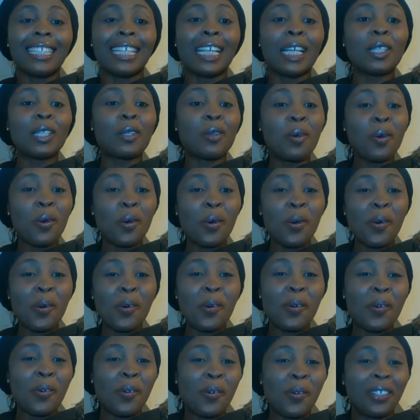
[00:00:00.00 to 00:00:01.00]
They do.
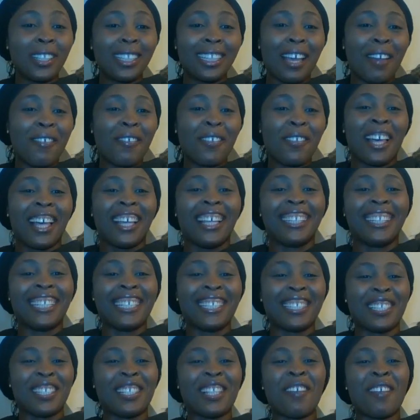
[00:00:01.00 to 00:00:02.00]
Let
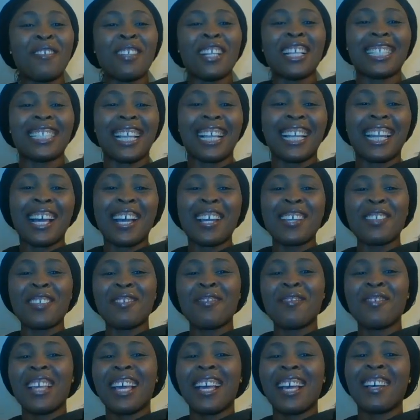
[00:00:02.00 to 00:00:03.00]
me just allow
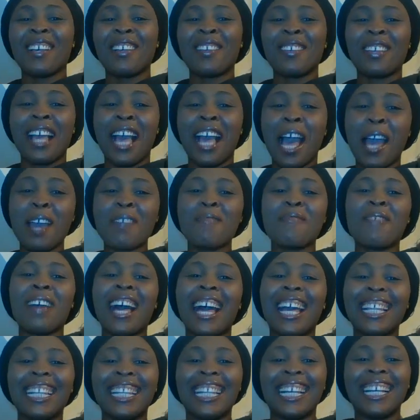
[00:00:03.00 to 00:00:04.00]
you Hype
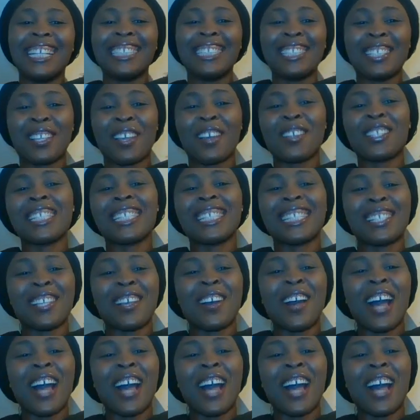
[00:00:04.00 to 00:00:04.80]
Island, because this is